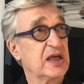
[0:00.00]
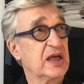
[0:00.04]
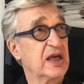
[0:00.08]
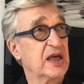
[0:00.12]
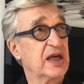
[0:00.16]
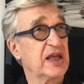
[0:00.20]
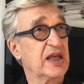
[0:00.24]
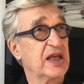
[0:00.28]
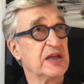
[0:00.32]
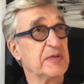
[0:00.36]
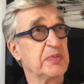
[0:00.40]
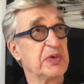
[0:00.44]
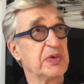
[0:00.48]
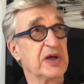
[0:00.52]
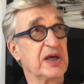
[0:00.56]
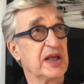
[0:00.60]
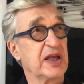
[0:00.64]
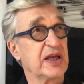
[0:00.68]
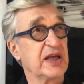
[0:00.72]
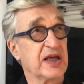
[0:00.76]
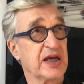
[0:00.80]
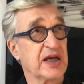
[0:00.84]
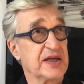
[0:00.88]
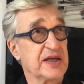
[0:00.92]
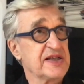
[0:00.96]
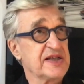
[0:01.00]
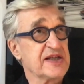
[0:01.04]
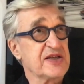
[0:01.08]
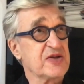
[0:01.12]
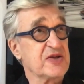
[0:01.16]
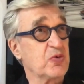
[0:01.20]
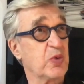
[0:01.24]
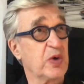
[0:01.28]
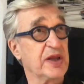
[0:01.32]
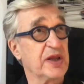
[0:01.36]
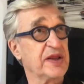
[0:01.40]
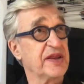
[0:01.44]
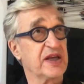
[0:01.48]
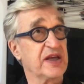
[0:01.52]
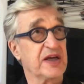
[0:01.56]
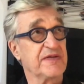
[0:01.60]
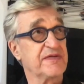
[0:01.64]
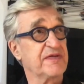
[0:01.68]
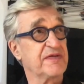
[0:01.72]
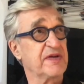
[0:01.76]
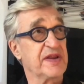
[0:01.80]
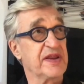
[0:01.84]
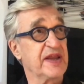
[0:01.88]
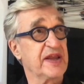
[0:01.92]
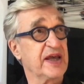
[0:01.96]
in the beginning, I just went there
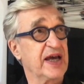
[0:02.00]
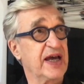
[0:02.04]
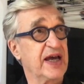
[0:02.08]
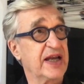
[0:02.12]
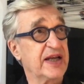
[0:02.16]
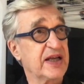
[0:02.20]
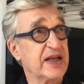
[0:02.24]
for that.